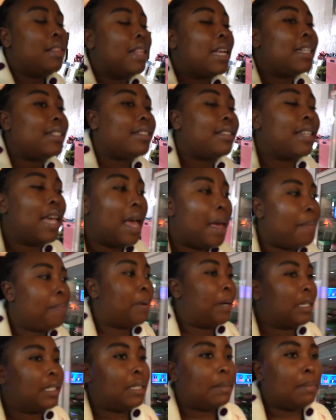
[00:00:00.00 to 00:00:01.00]
there's a
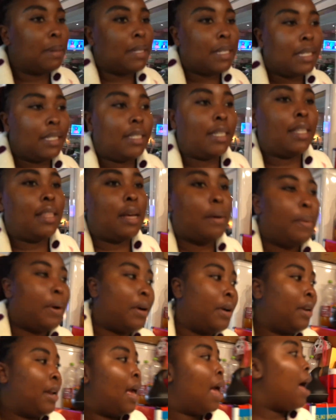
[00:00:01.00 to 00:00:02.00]
possibility that we're
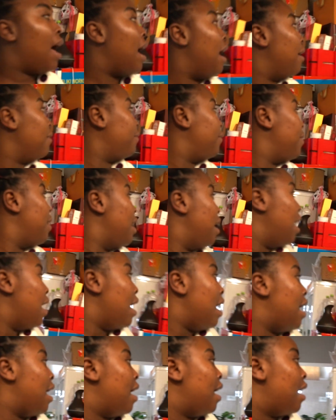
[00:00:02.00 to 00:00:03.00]
gonna have
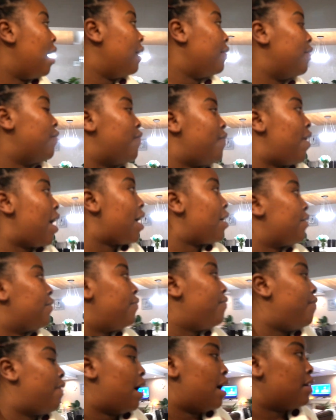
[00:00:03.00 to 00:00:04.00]
the very
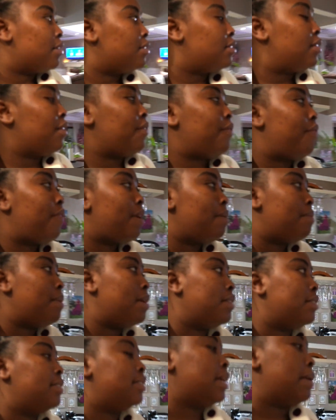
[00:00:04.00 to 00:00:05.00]
first
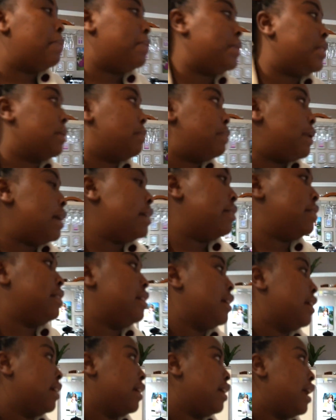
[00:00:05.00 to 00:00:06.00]
female deputy
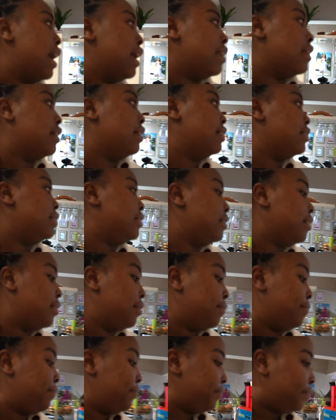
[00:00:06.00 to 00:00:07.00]
president in Kenya.
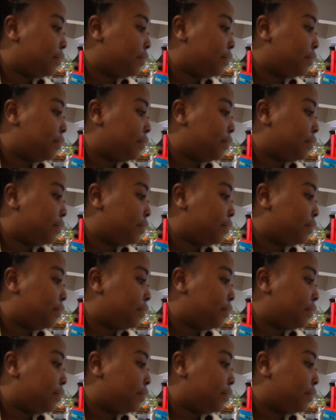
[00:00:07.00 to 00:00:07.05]
So